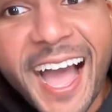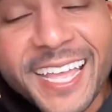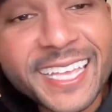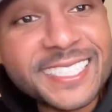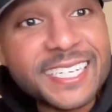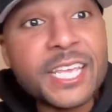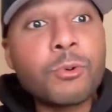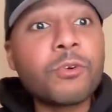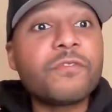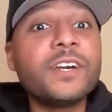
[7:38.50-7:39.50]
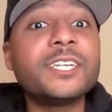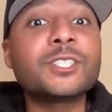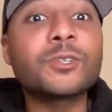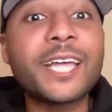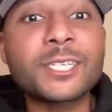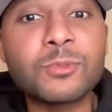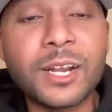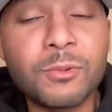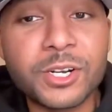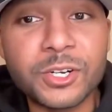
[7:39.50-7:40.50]
is it equal footing? So that's what I
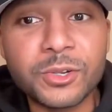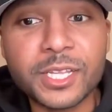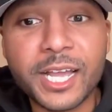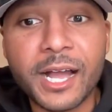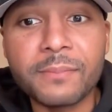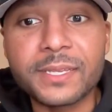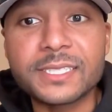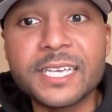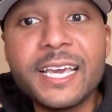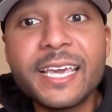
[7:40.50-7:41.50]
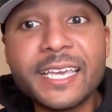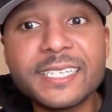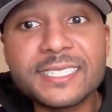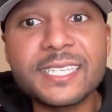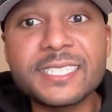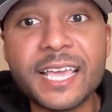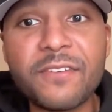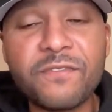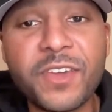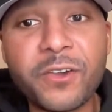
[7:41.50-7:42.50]
want to know in the comments. Is this a
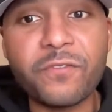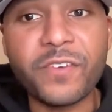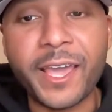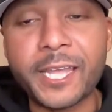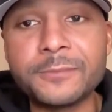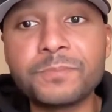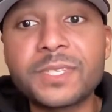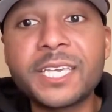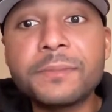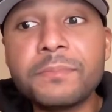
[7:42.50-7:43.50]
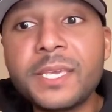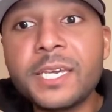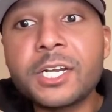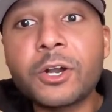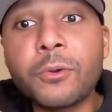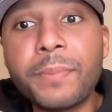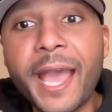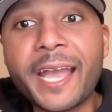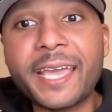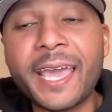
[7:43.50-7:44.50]
fair fight? Can Mia go
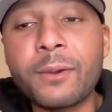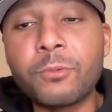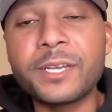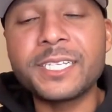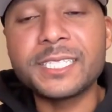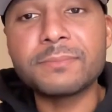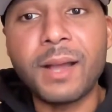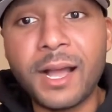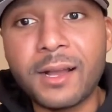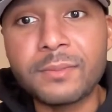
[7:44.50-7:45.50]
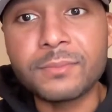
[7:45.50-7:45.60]
back at Wendy's mom,